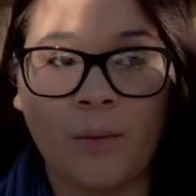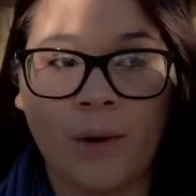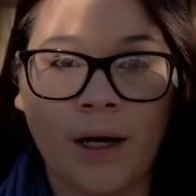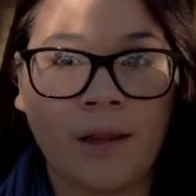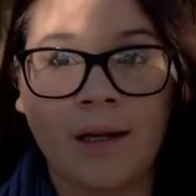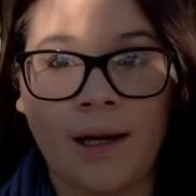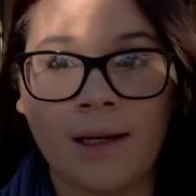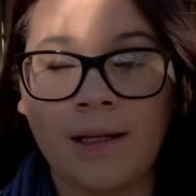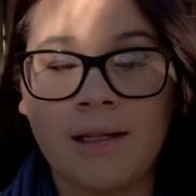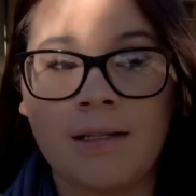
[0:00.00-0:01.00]
where the gun
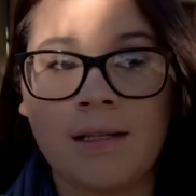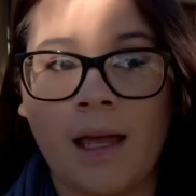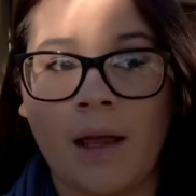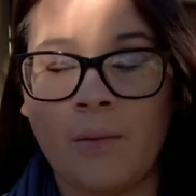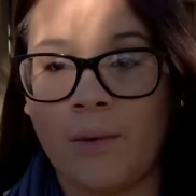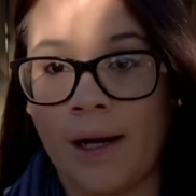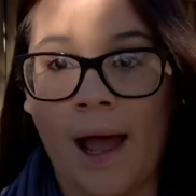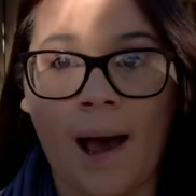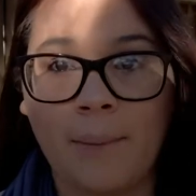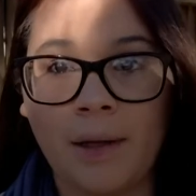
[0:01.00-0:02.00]
is and what
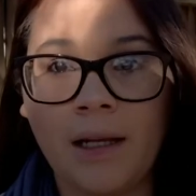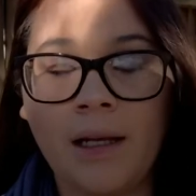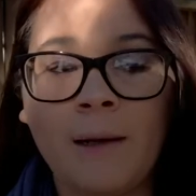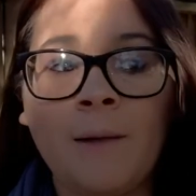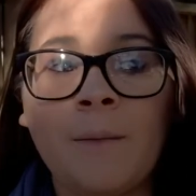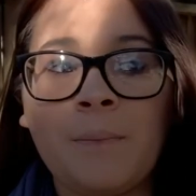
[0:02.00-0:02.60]
happened,